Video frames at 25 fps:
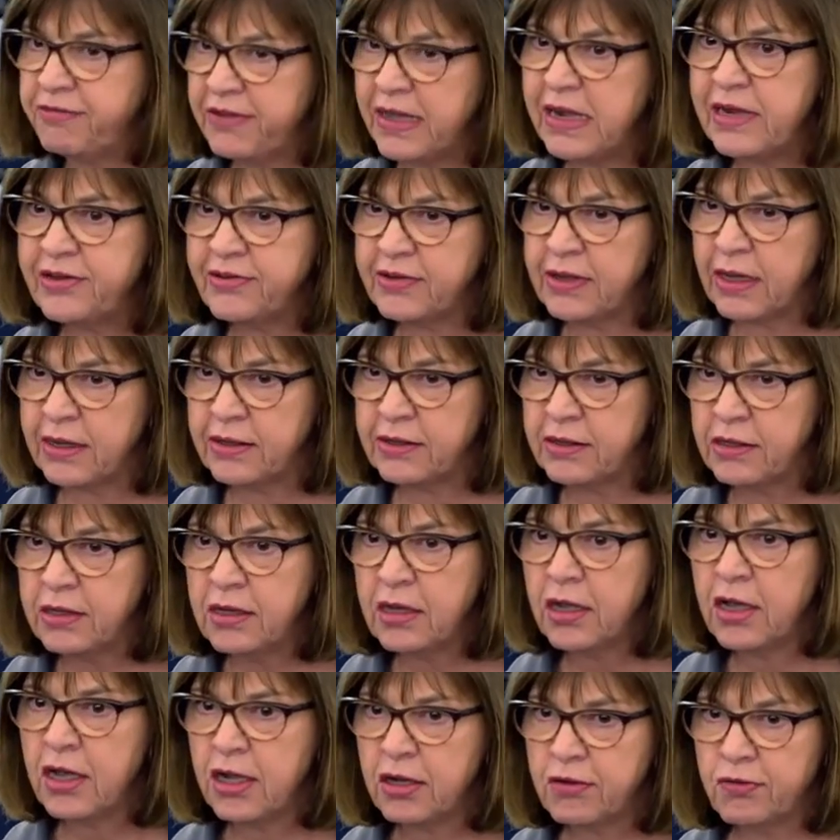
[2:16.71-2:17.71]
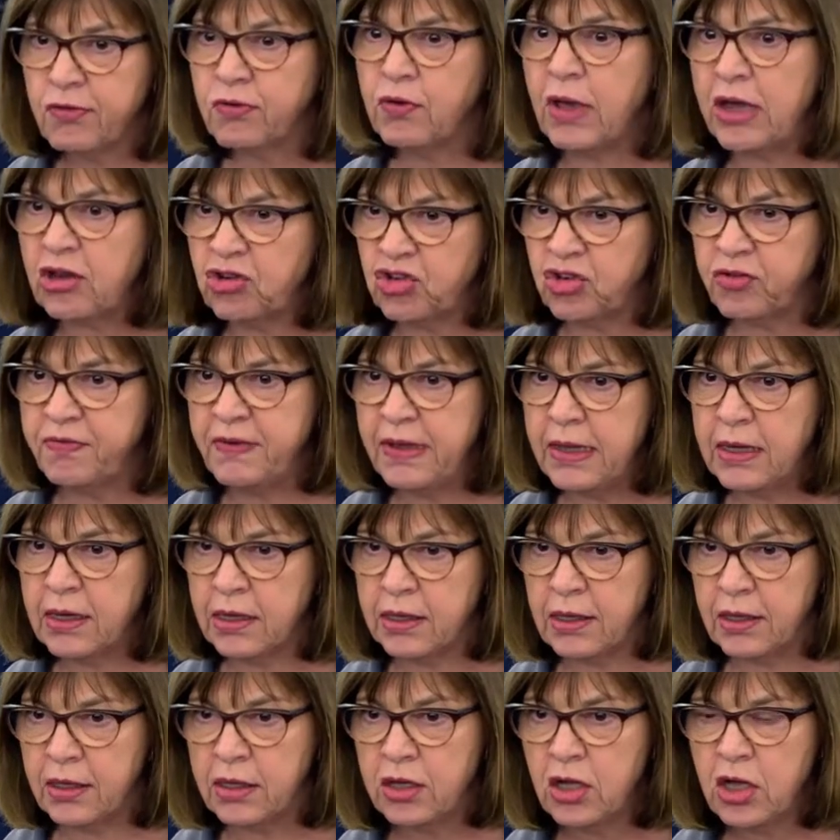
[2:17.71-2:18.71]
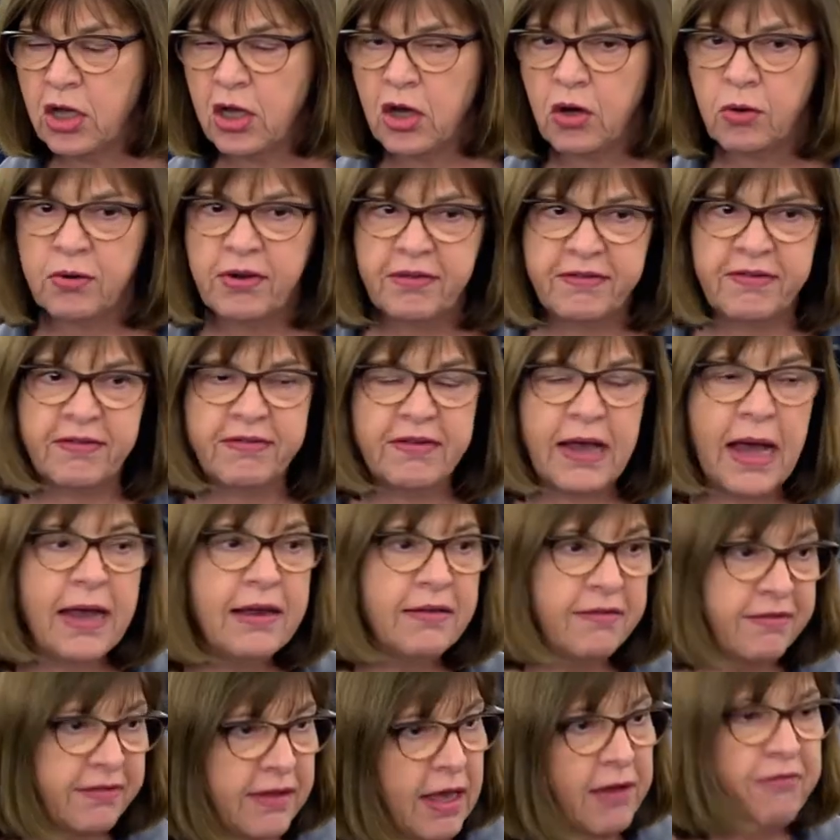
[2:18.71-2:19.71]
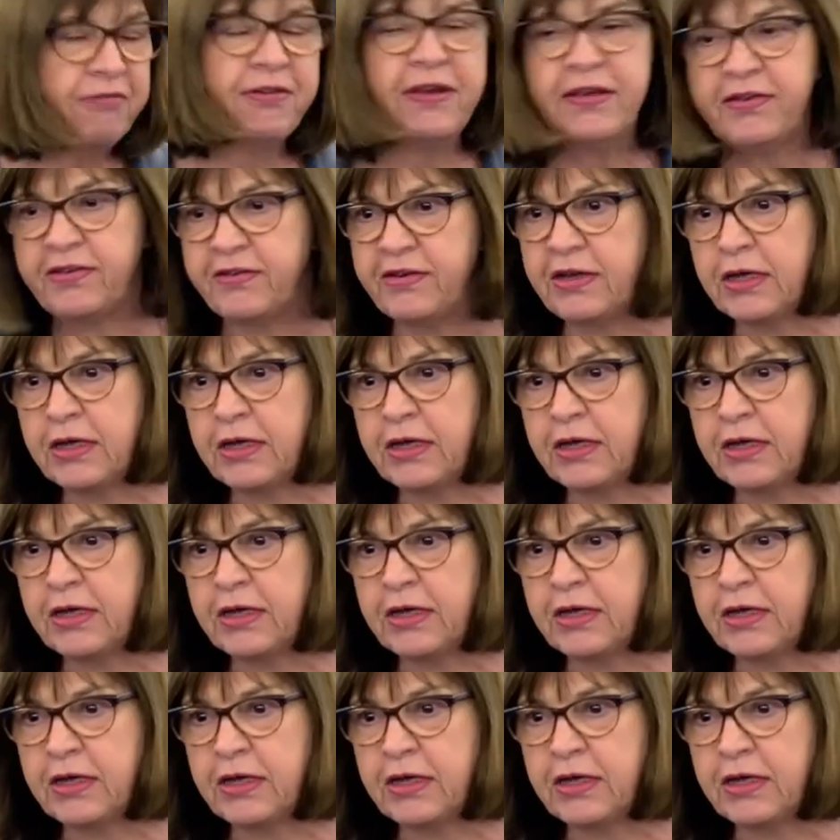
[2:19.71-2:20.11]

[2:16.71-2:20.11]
on countering the freely